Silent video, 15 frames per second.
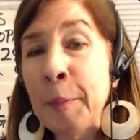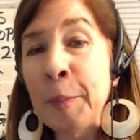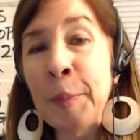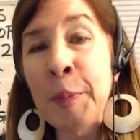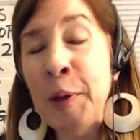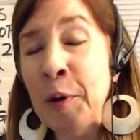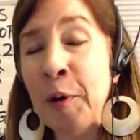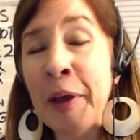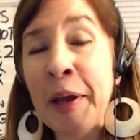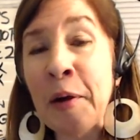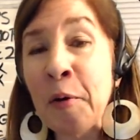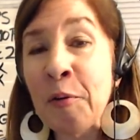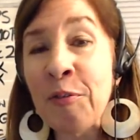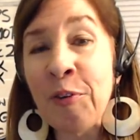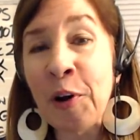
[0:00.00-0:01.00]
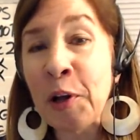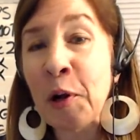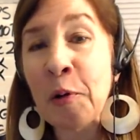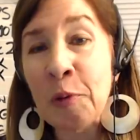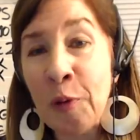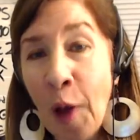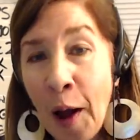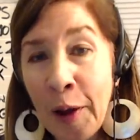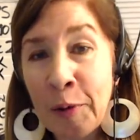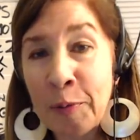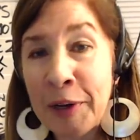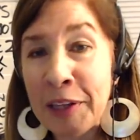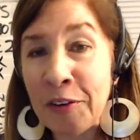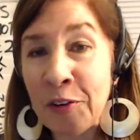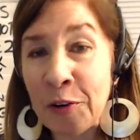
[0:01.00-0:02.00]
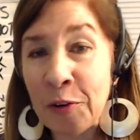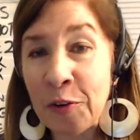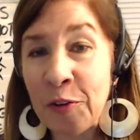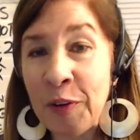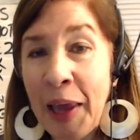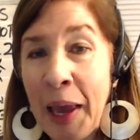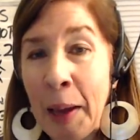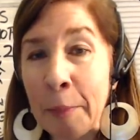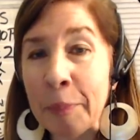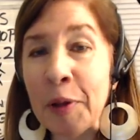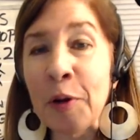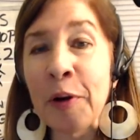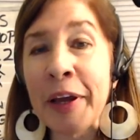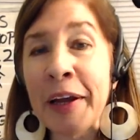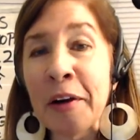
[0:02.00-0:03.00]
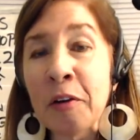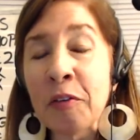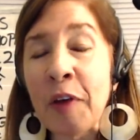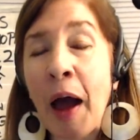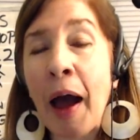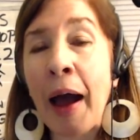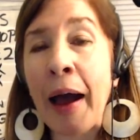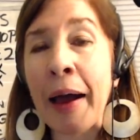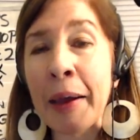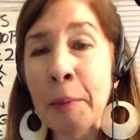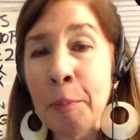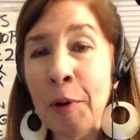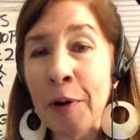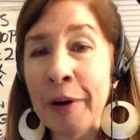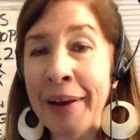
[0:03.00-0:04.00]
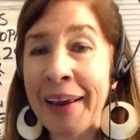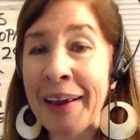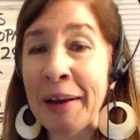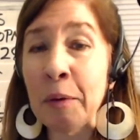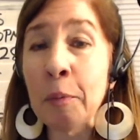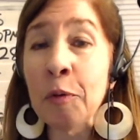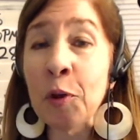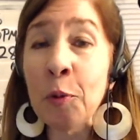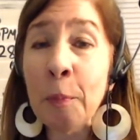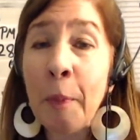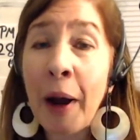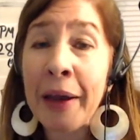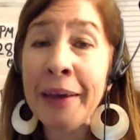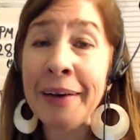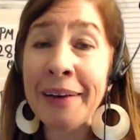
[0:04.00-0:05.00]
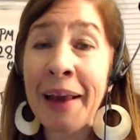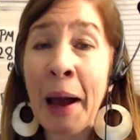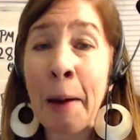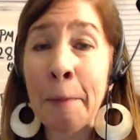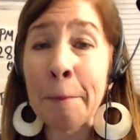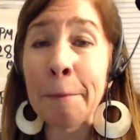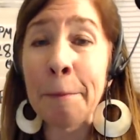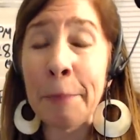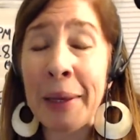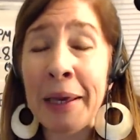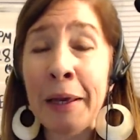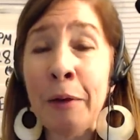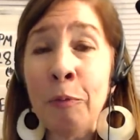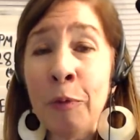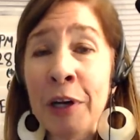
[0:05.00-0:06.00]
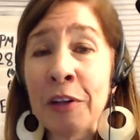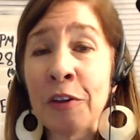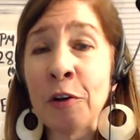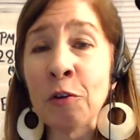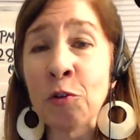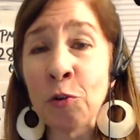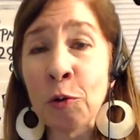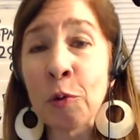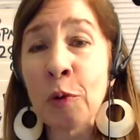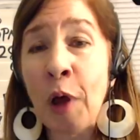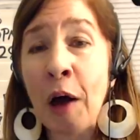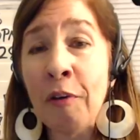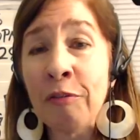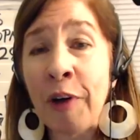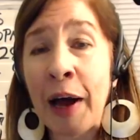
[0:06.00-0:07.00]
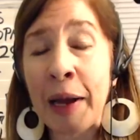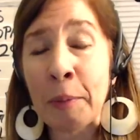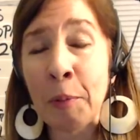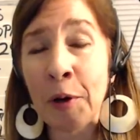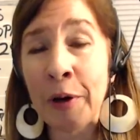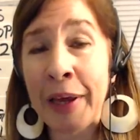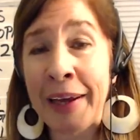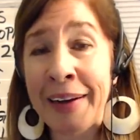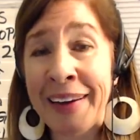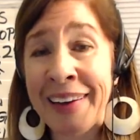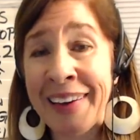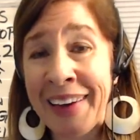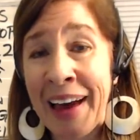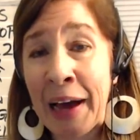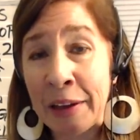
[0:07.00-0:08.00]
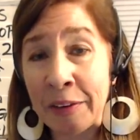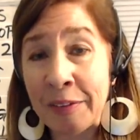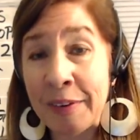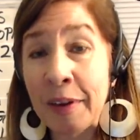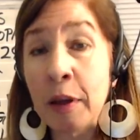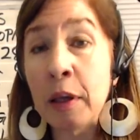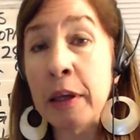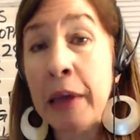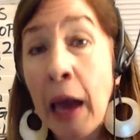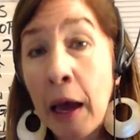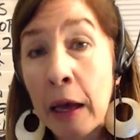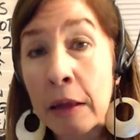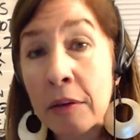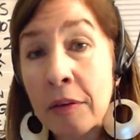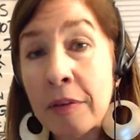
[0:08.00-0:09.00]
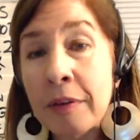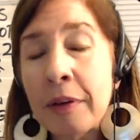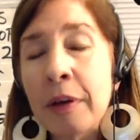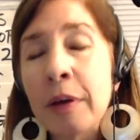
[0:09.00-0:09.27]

You're here for your long winter's nap. You're here to hibernate. You might not be with your true love hibernating yet. Yet.